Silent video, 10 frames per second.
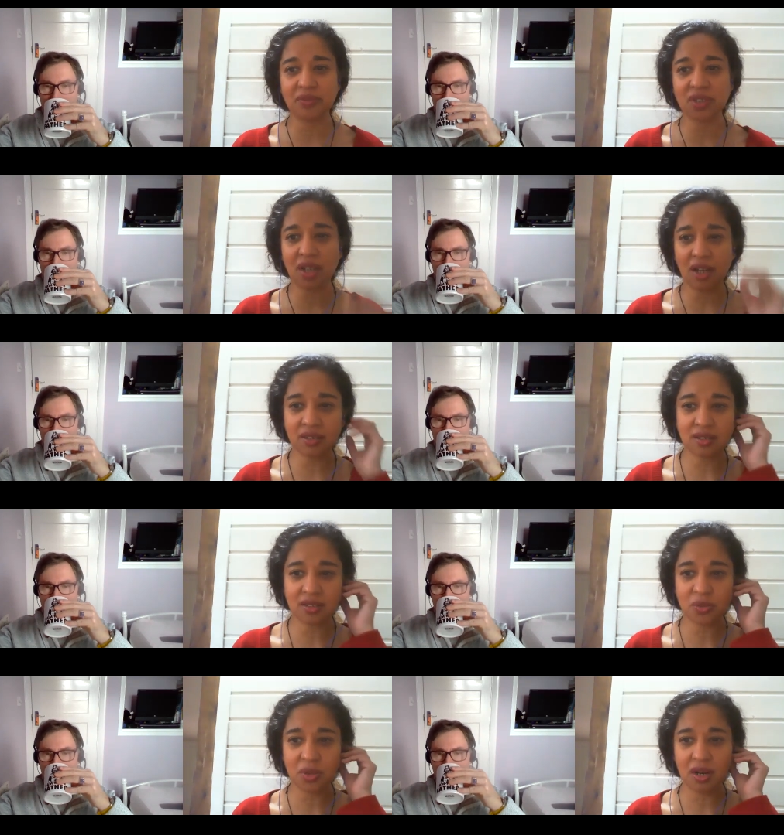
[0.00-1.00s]
Speaker 1: of childhoods
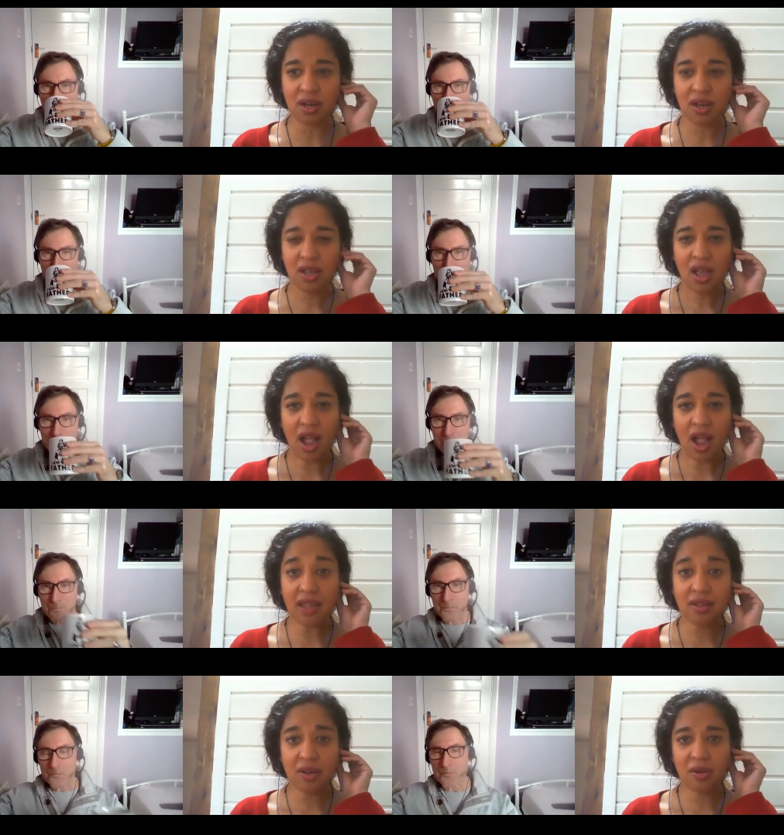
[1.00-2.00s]
where I
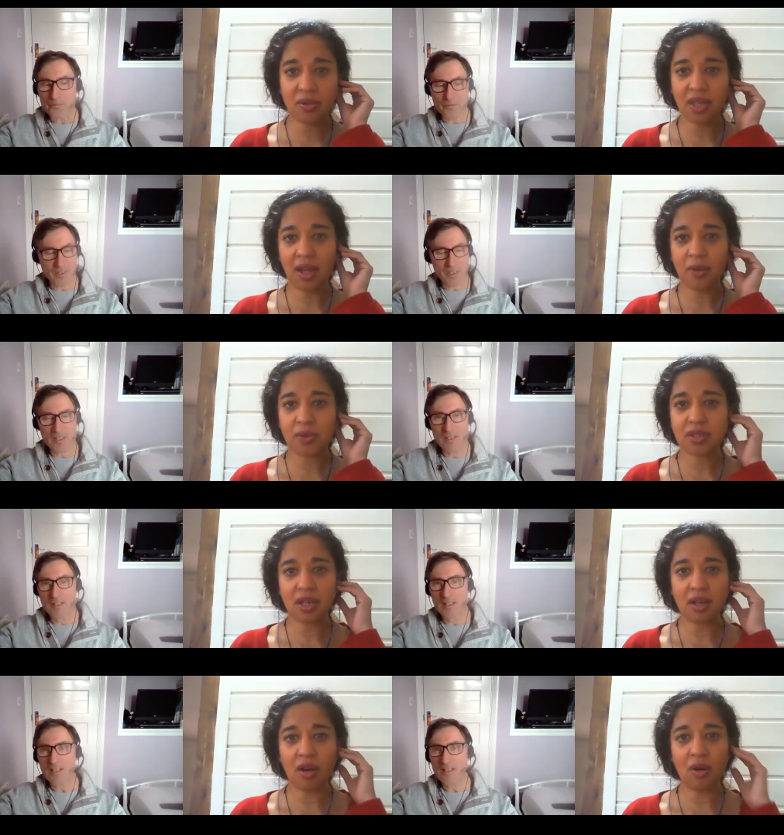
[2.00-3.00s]
know that I was like
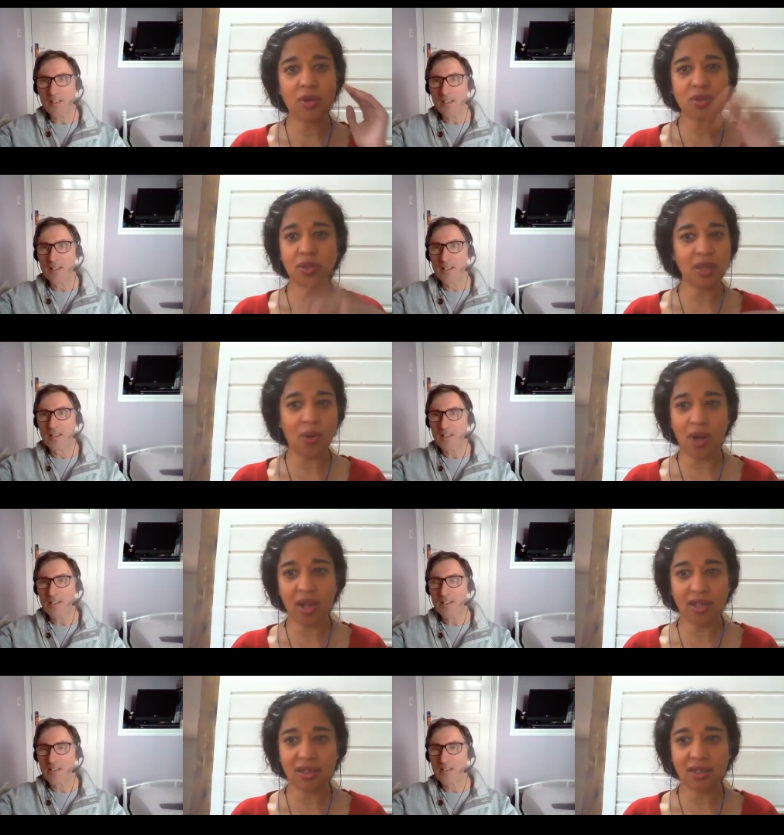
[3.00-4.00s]
always really
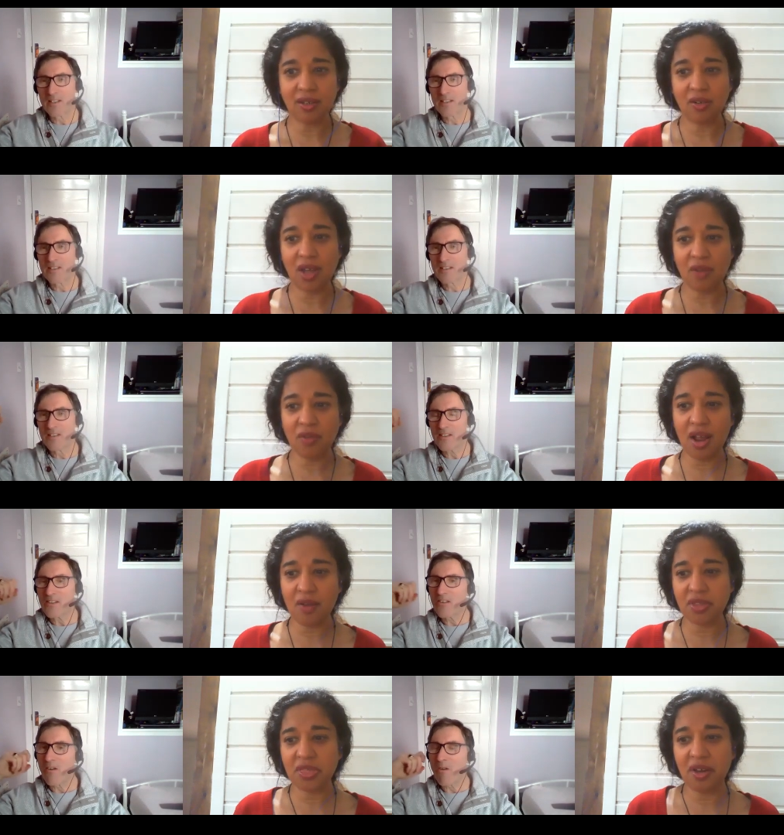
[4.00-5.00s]
quiet, you know, never ever
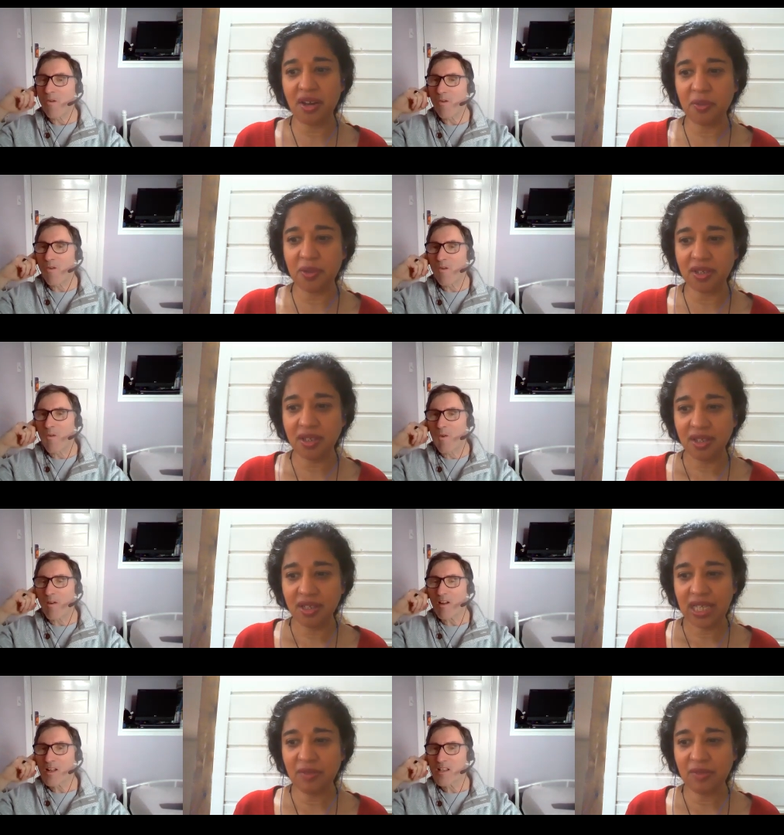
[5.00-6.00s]
thought I would
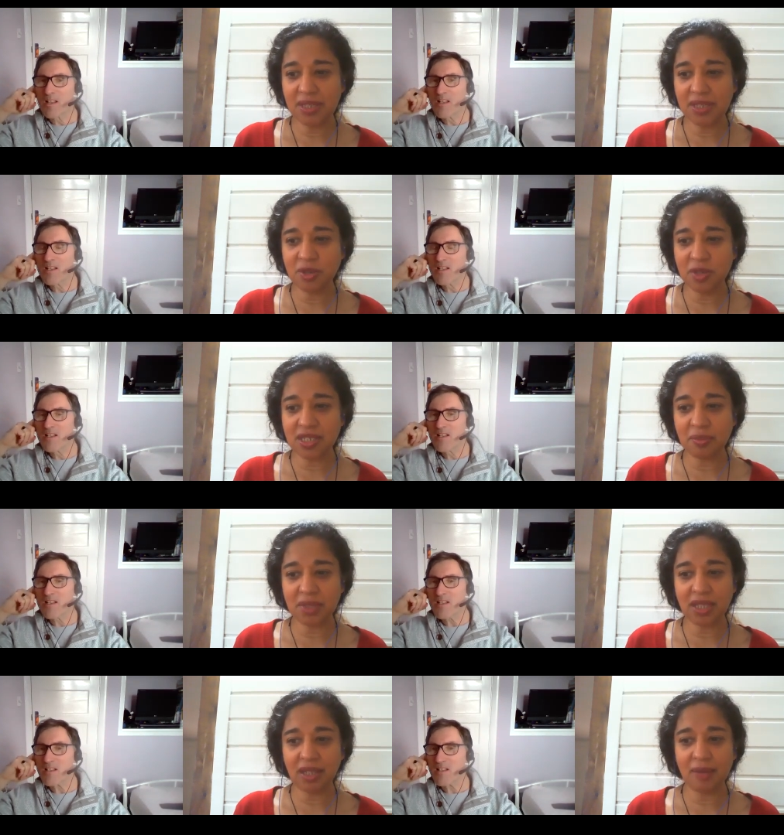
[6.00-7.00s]
even be doing something
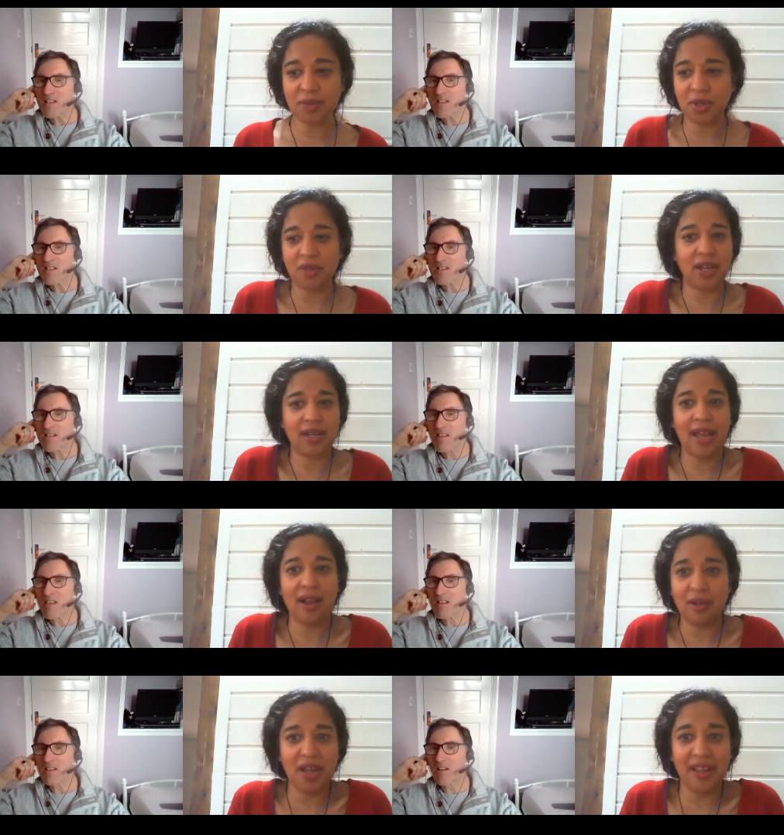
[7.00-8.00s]
like I'm doing right now,
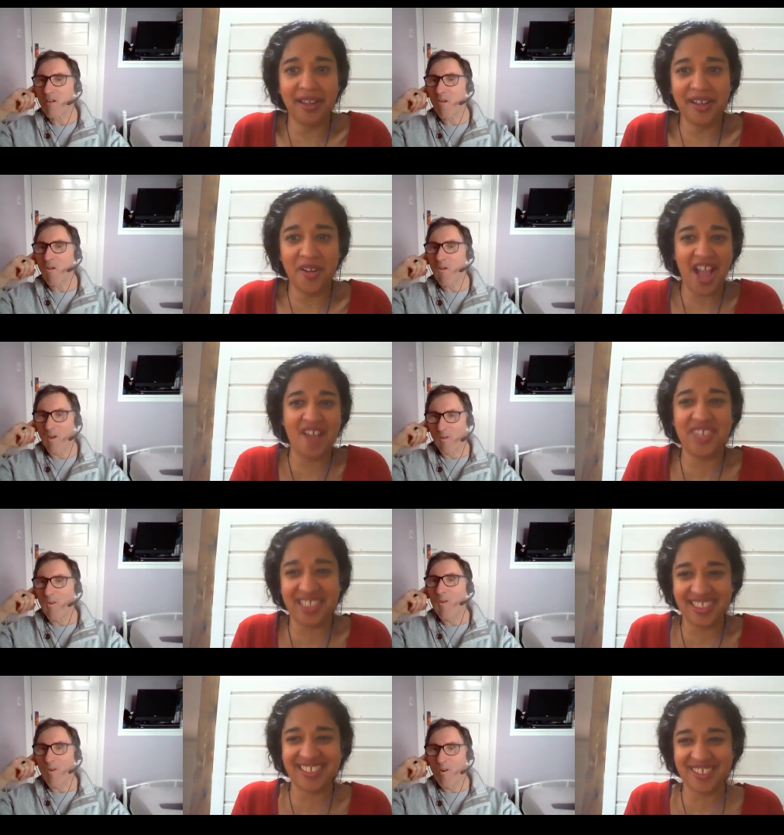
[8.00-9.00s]
you know, having
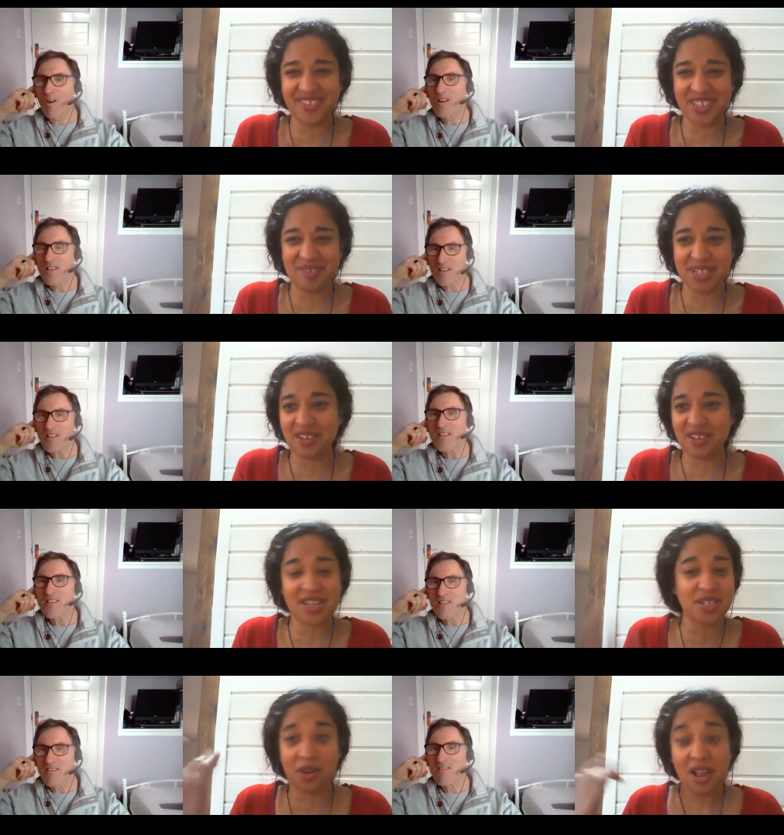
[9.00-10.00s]
this YouTube series
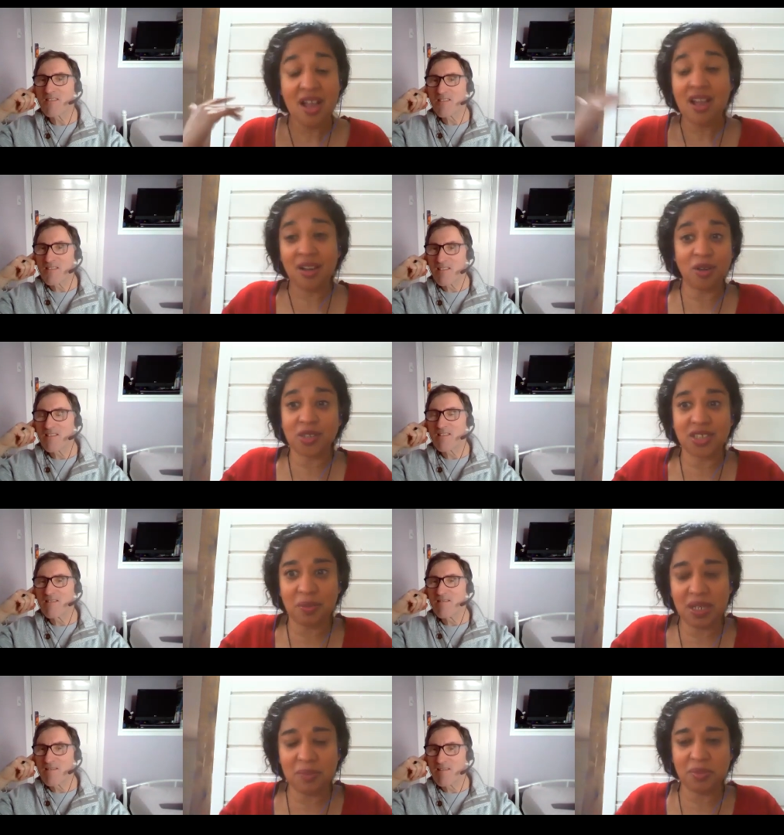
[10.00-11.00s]
or coaching
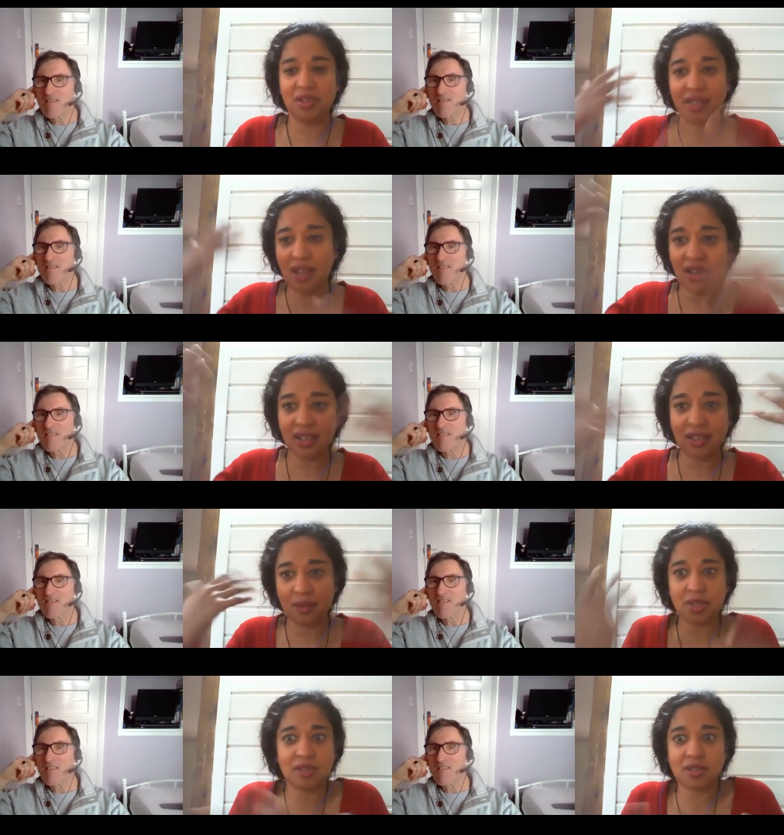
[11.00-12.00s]
people and guiding them
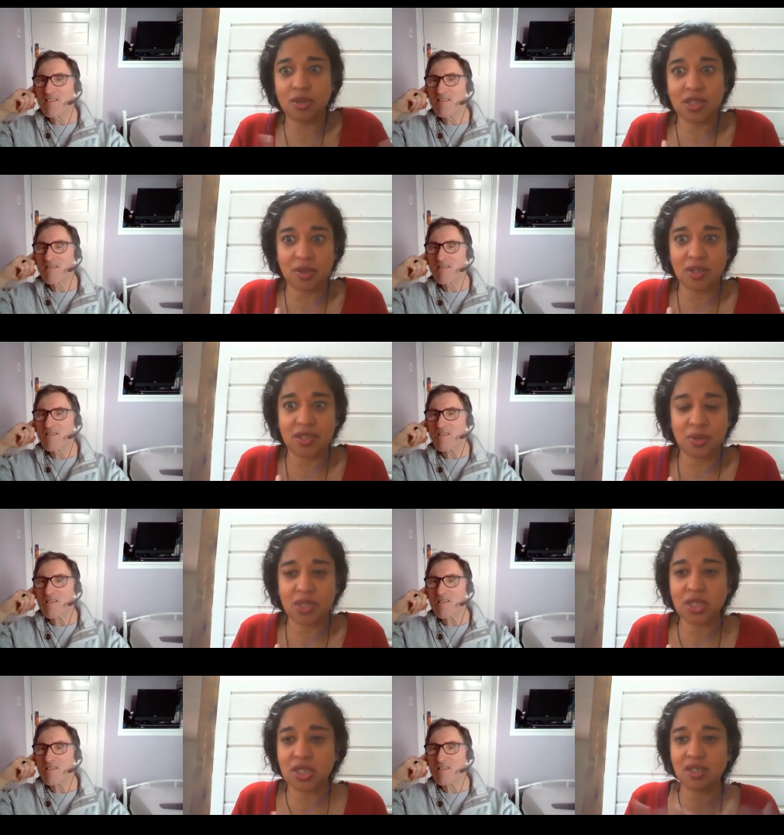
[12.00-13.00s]
to trust their
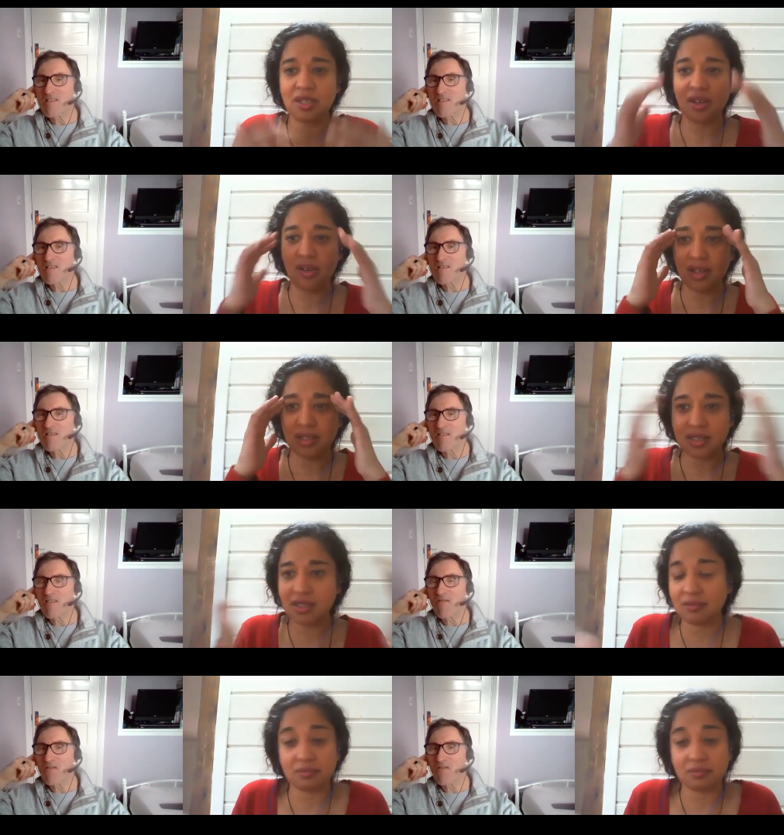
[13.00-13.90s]
intuition. You know, I just,